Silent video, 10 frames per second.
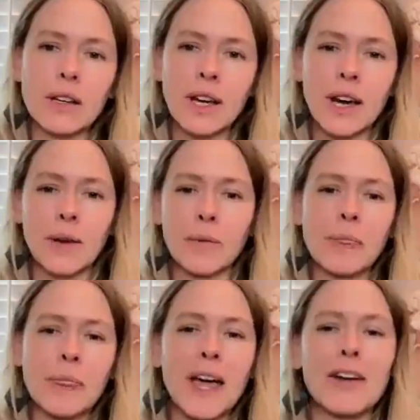Yeah.
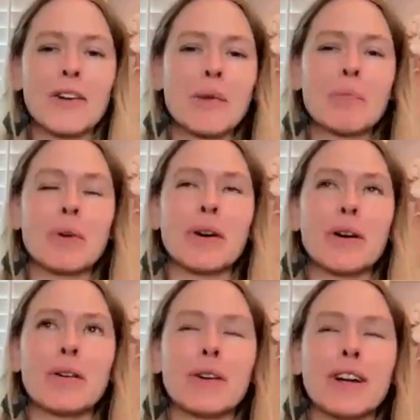I
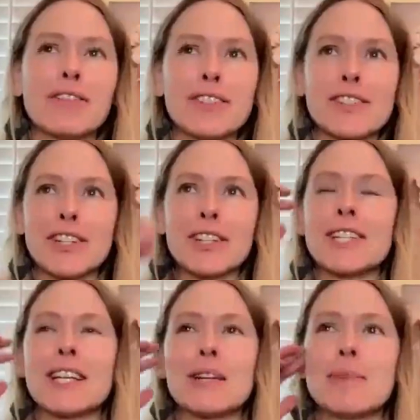remember when I first
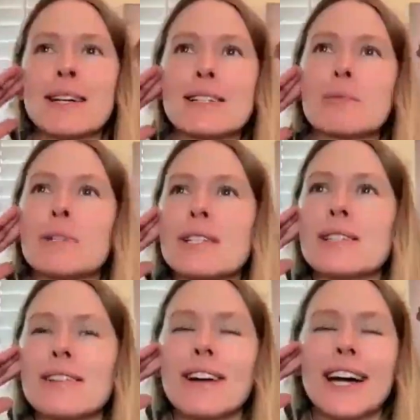started dating my
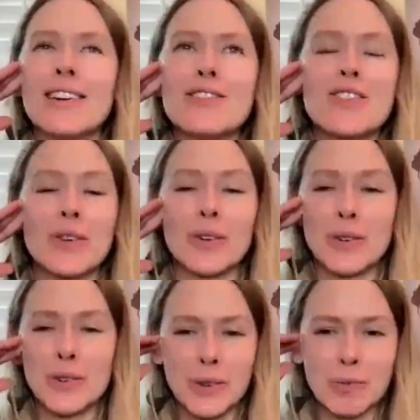husband, I don't know
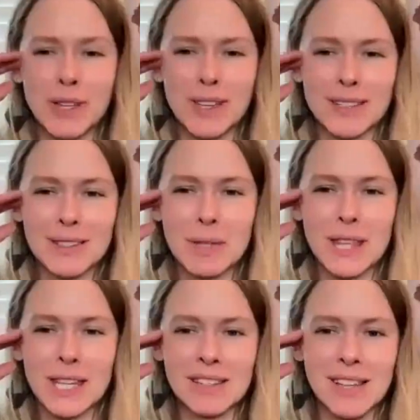who told me this,
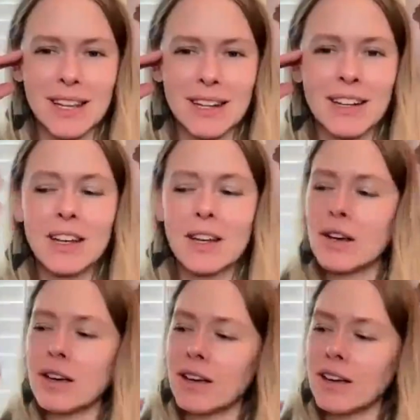but they said,
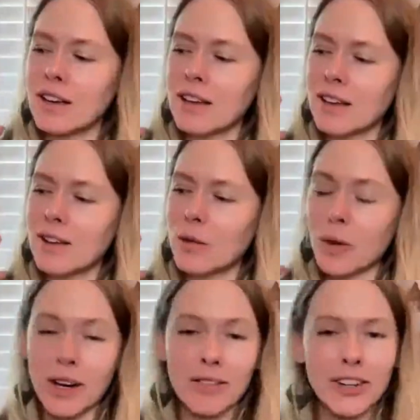
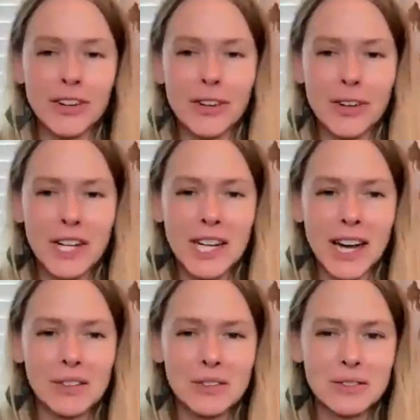whatever you're doing
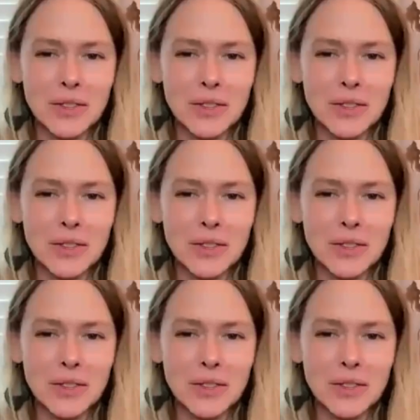now,